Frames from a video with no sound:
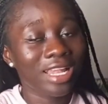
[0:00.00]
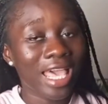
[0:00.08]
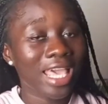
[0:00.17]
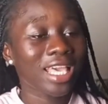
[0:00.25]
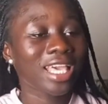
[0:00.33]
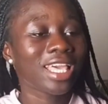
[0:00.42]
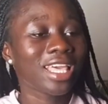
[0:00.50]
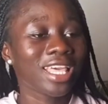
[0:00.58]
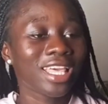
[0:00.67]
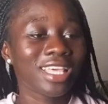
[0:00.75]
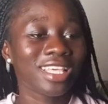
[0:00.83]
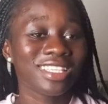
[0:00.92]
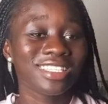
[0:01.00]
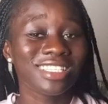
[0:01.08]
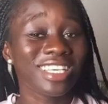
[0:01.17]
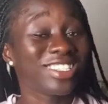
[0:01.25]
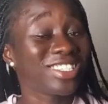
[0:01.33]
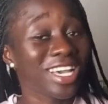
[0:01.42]
like it's
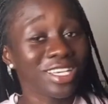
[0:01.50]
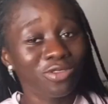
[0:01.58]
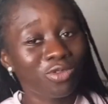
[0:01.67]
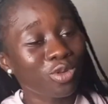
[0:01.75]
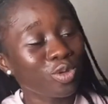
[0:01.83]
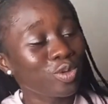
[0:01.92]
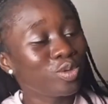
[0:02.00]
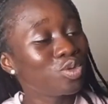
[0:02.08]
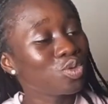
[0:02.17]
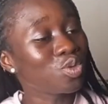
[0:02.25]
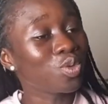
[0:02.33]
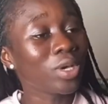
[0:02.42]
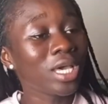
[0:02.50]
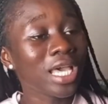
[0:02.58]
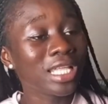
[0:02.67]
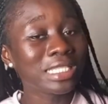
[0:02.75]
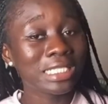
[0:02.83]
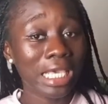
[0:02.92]
the chance for you to
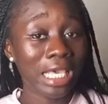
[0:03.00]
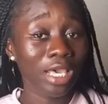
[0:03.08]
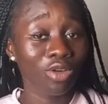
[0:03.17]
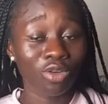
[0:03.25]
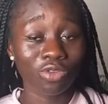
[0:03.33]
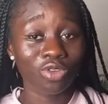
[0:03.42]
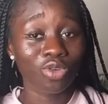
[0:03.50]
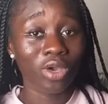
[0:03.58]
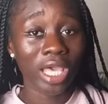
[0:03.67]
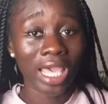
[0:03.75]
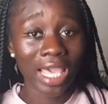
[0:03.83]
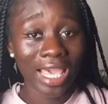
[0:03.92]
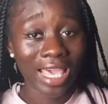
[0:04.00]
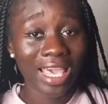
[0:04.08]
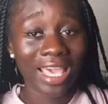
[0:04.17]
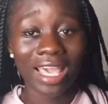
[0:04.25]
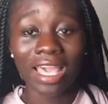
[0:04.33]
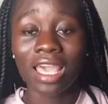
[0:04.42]
take care of your
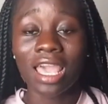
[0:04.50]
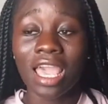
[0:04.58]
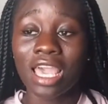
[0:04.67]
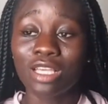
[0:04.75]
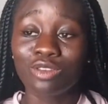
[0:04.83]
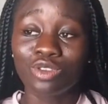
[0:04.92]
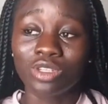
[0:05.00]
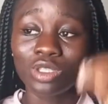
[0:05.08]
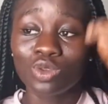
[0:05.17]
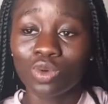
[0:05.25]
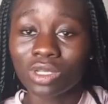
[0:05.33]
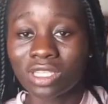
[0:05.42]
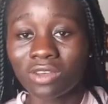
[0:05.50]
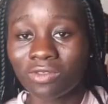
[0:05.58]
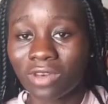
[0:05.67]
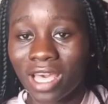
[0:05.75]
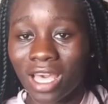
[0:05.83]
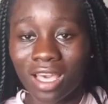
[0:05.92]
hair and treat
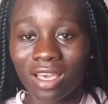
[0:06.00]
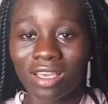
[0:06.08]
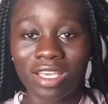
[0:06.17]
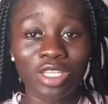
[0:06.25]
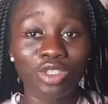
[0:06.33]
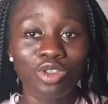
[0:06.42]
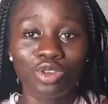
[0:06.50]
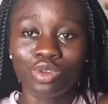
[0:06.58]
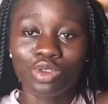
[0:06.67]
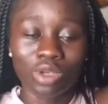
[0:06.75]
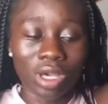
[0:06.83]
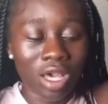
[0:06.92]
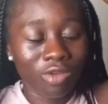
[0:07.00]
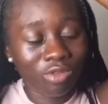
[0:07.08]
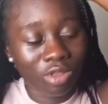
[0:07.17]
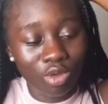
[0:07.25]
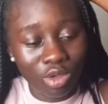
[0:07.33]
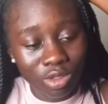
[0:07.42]
whatever issues you have
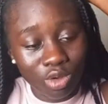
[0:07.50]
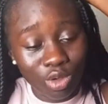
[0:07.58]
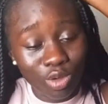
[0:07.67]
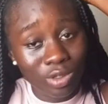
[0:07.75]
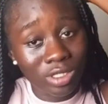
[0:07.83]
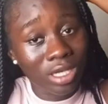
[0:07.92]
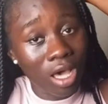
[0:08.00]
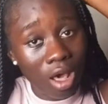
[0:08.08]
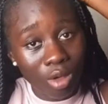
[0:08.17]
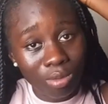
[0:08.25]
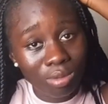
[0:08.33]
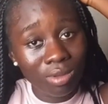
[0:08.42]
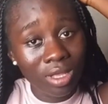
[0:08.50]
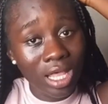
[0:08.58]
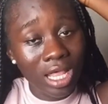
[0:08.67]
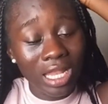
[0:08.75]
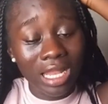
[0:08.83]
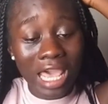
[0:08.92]
on your scalp,
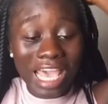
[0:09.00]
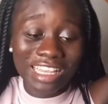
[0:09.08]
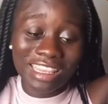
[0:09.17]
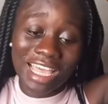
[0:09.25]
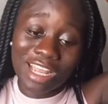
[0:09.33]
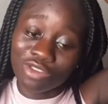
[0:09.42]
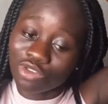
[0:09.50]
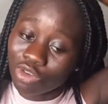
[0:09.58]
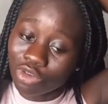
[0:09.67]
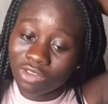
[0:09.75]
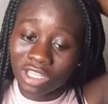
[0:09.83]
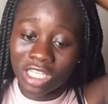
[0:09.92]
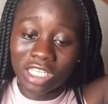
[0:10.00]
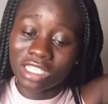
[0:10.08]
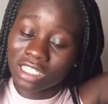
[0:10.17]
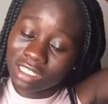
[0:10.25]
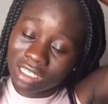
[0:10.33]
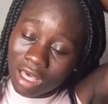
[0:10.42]
like dandruff and
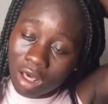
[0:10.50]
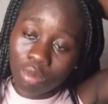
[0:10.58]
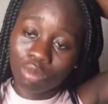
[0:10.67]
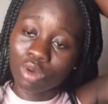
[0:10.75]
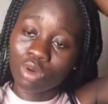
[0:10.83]
itchy scalp,